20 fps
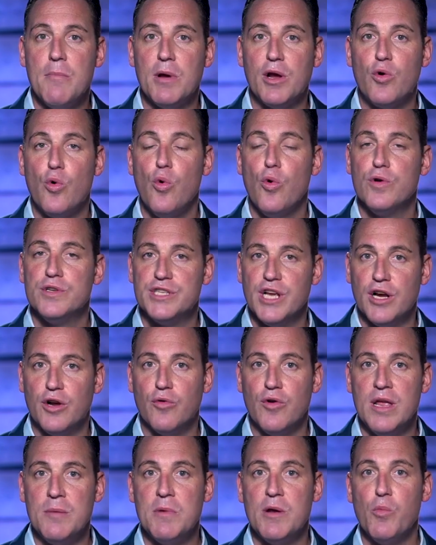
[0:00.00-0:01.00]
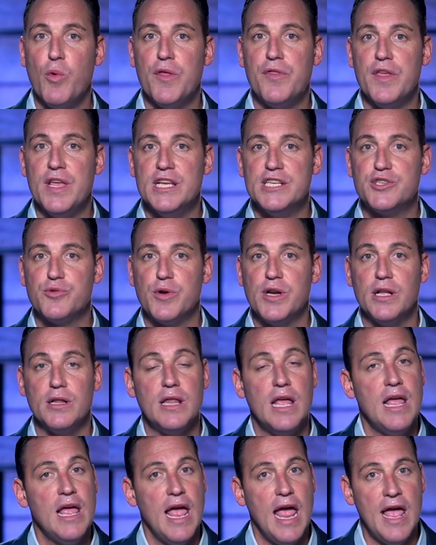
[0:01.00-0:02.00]
Accords agreement with
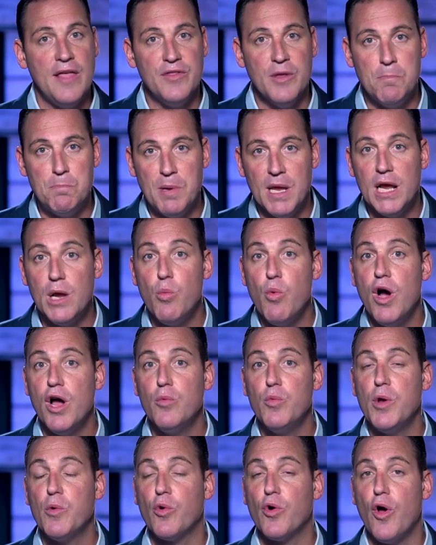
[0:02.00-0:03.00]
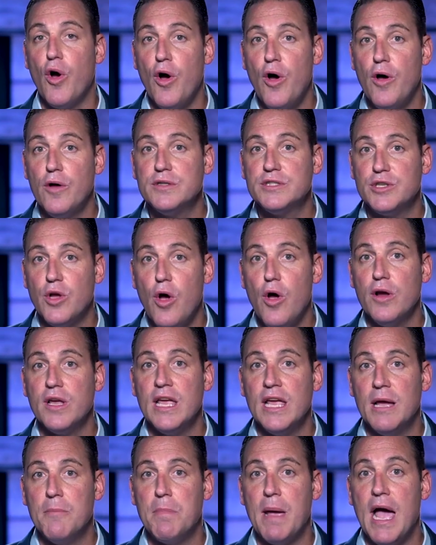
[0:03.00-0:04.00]
Israel? And the big one we were all
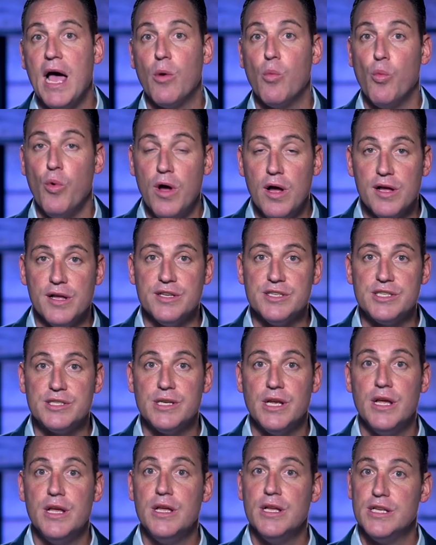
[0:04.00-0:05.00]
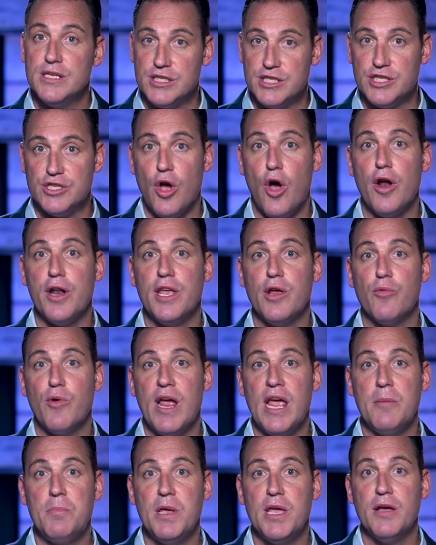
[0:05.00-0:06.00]
talking about was Saudi
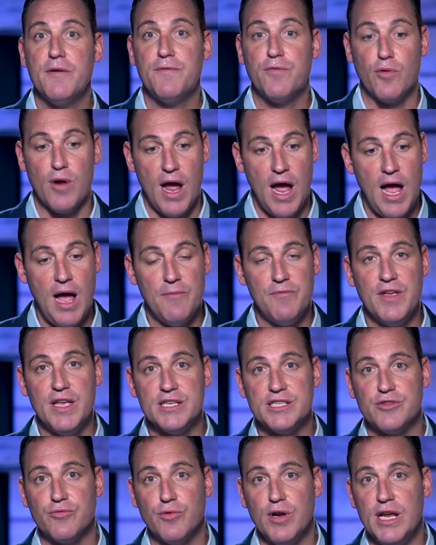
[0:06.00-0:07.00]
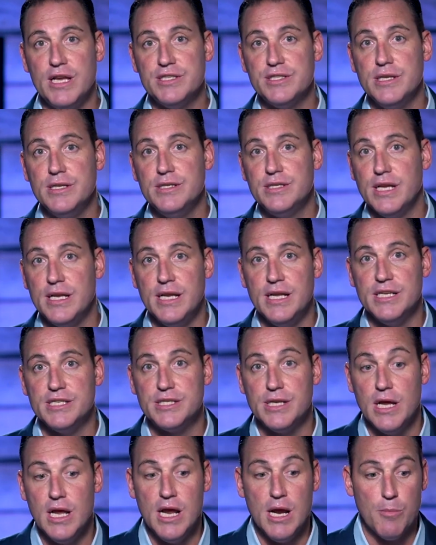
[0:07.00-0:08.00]
Arabia, for obvious reasons. It
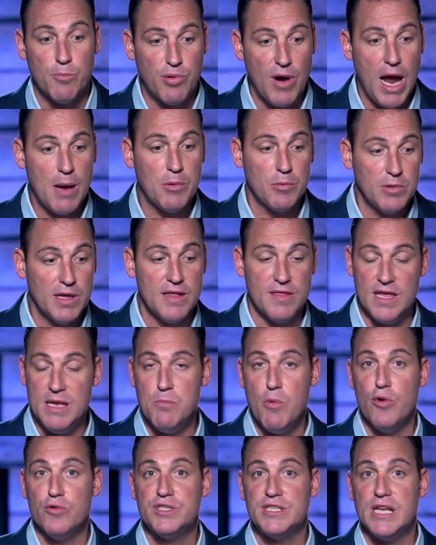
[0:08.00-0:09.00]
is probably the most